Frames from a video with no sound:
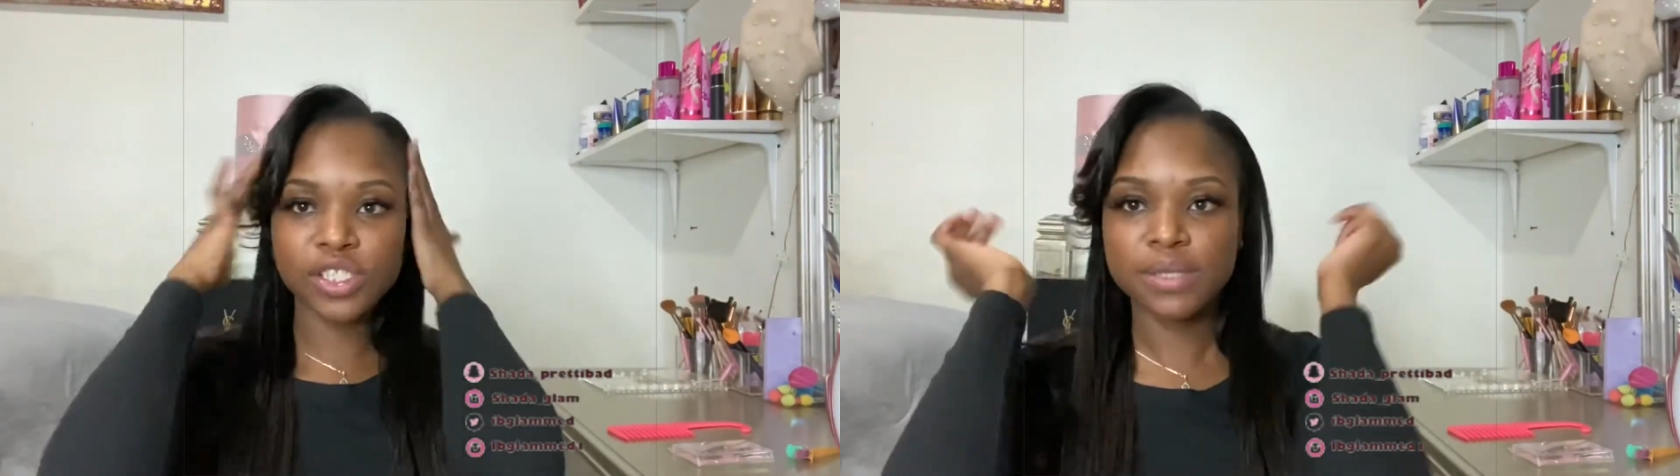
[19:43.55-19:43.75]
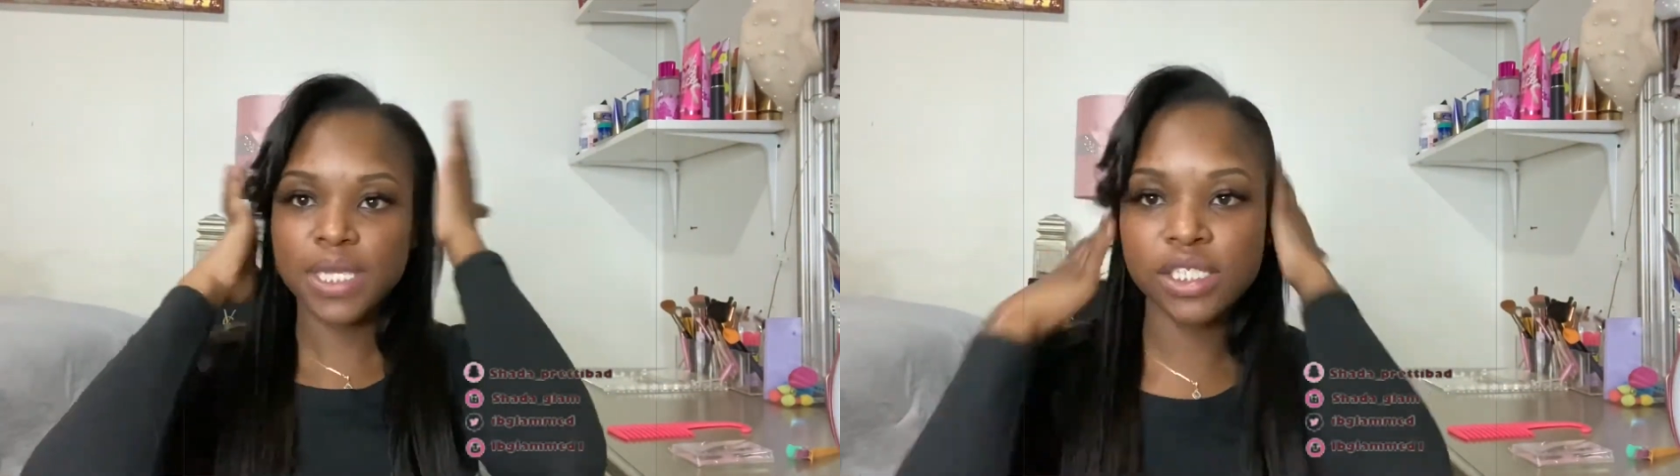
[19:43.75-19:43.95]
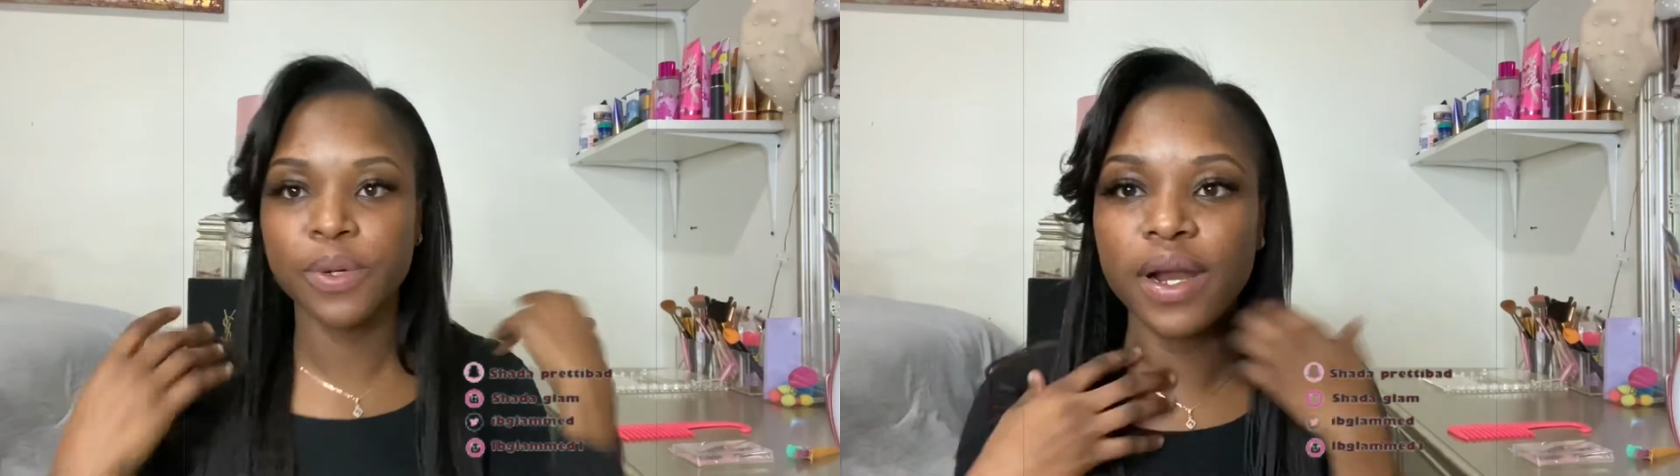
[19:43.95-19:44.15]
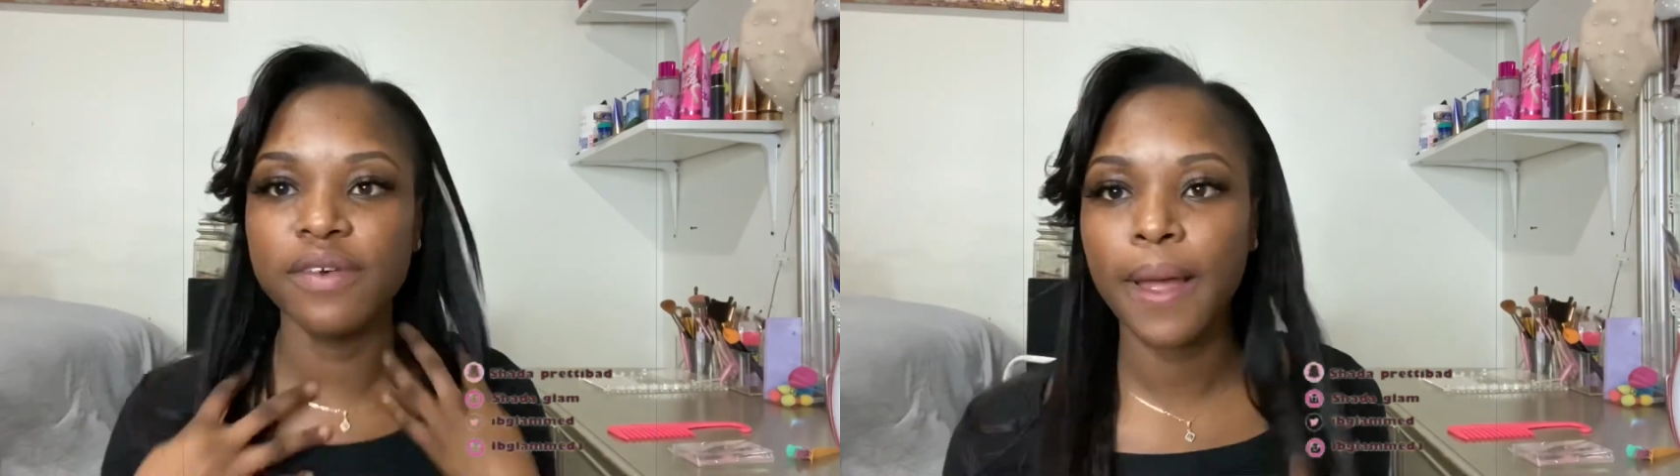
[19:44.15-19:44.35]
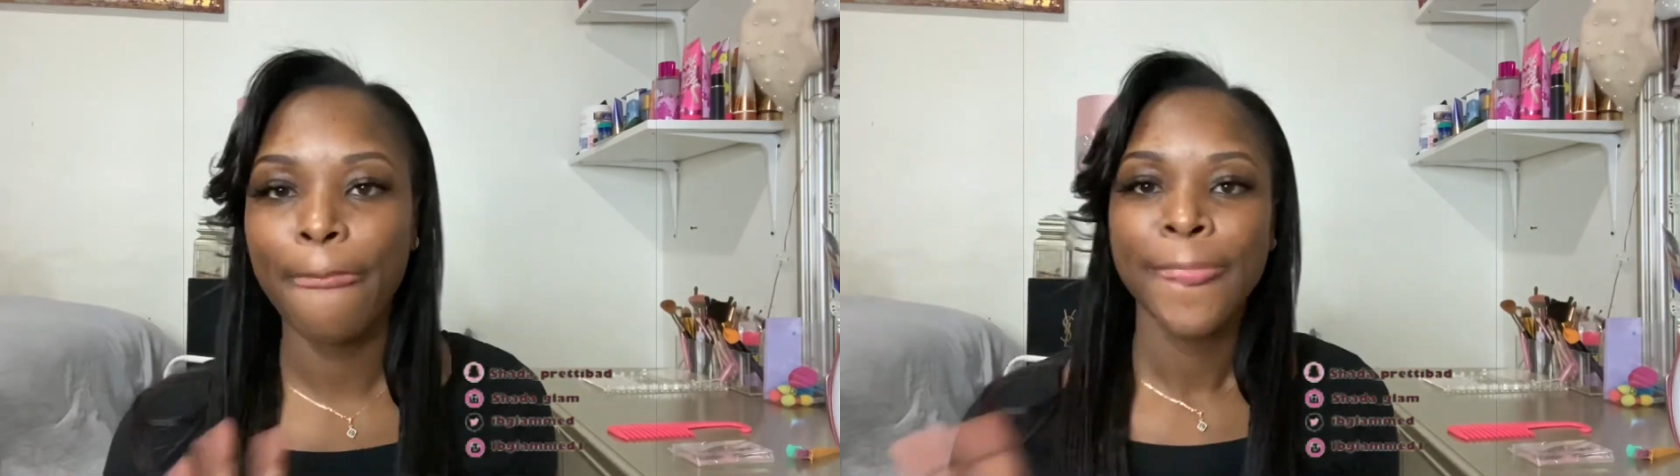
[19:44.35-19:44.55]
like,
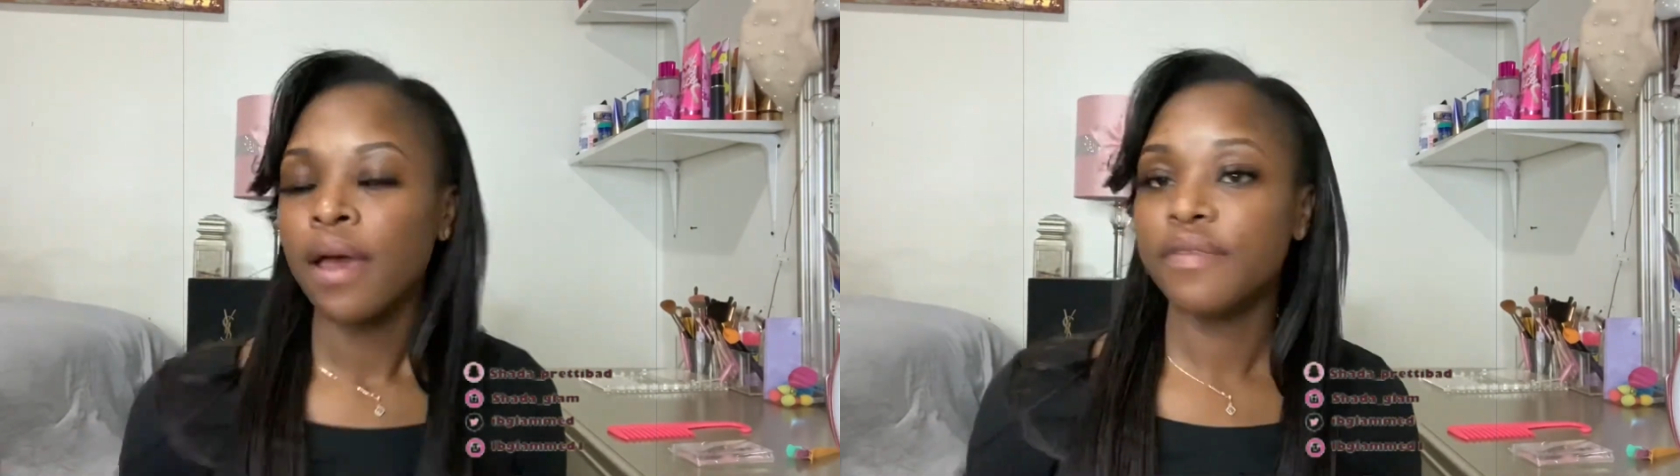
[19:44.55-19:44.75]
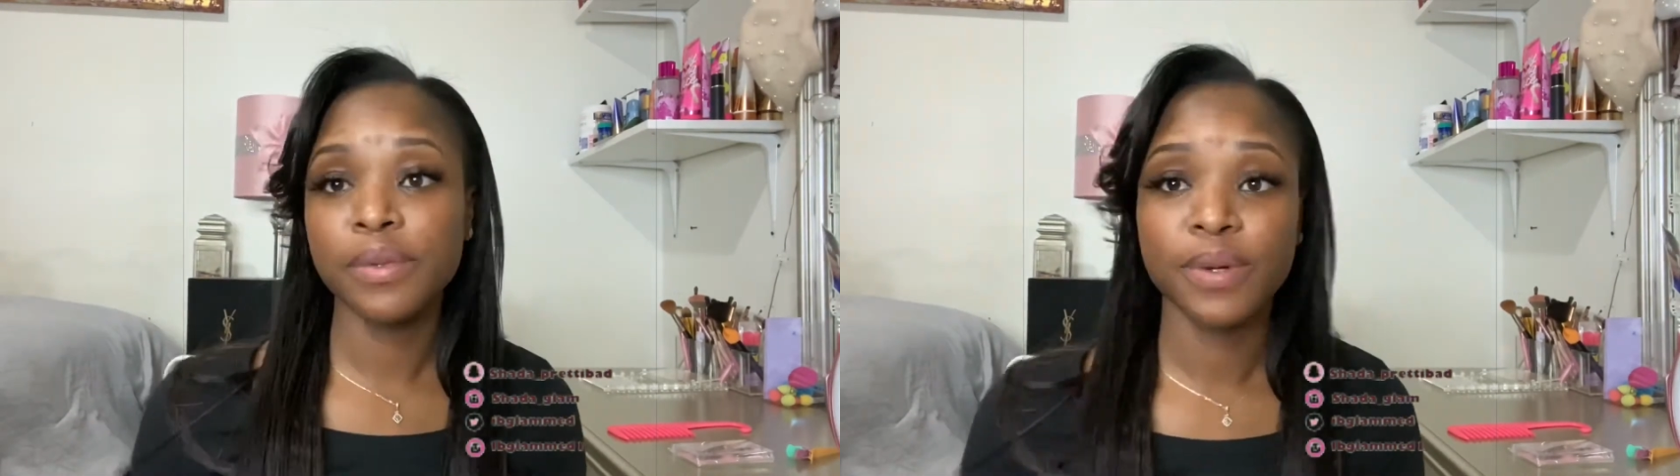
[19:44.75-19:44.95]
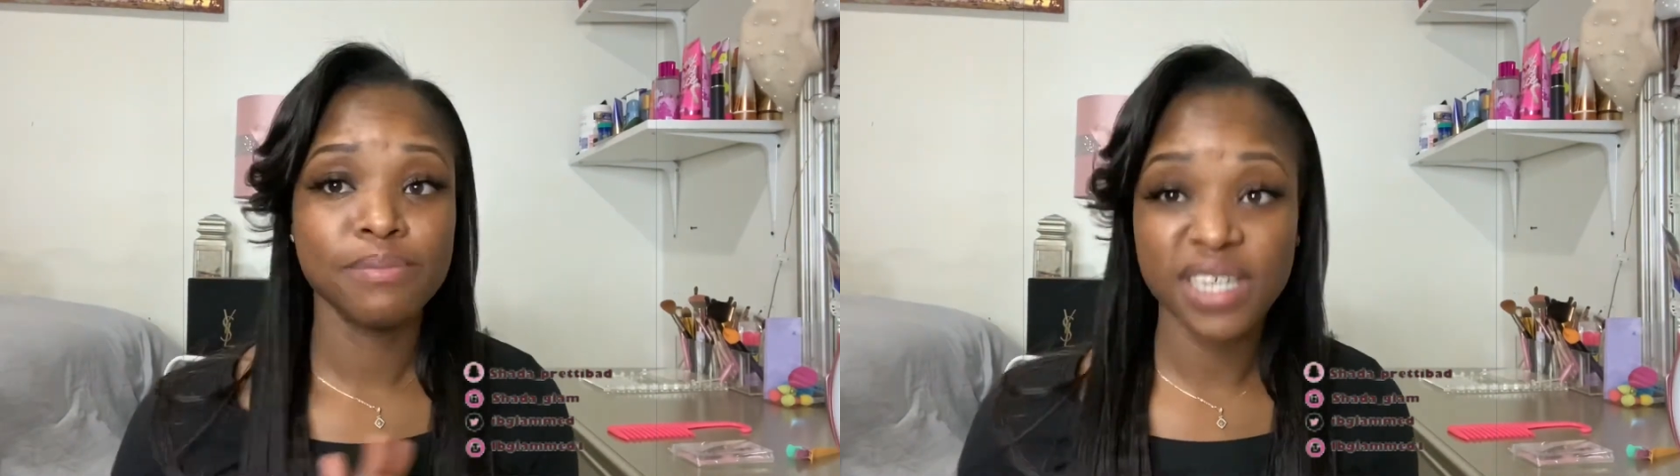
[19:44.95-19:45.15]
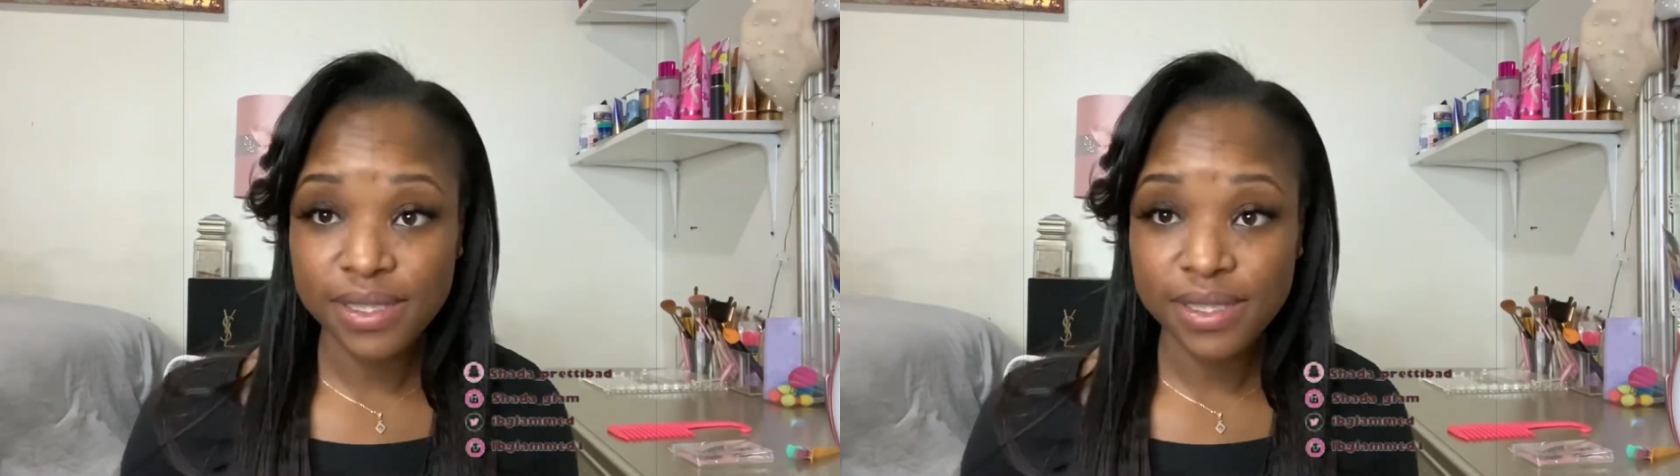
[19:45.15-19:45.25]
gone.